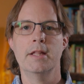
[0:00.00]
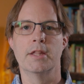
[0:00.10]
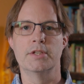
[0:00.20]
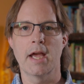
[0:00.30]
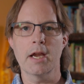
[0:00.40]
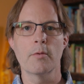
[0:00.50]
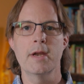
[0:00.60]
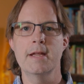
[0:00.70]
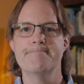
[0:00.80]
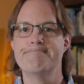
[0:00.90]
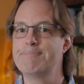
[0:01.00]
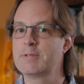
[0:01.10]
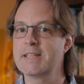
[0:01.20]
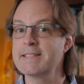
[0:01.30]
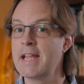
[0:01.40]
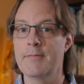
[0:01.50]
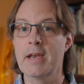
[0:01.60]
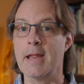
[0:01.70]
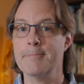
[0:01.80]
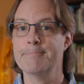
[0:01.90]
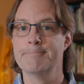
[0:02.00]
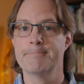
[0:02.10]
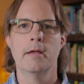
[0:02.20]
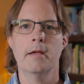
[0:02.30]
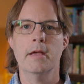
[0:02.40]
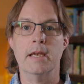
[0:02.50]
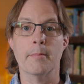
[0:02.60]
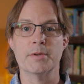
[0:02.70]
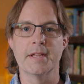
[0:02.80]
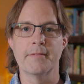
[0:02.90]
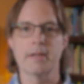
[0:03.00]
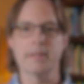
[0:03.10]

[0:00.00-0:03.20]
The Jackery doesn't have any. Number 7 on